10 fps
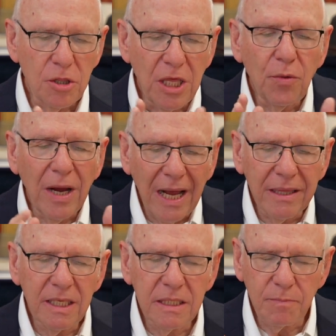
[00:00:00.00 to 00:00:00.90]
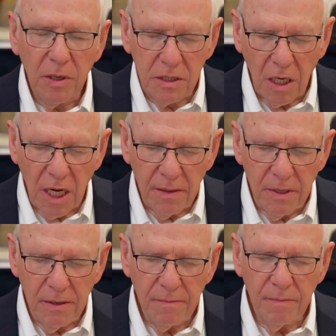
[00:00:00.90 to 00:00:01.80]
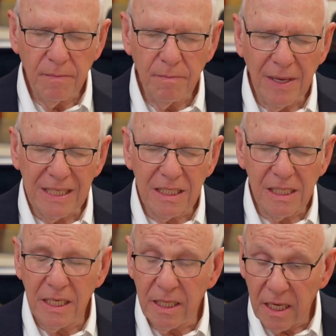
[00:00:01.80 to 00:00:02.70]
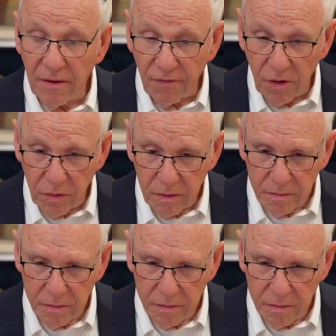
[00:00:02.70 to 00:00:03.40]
they were at this time, basically in Hebron.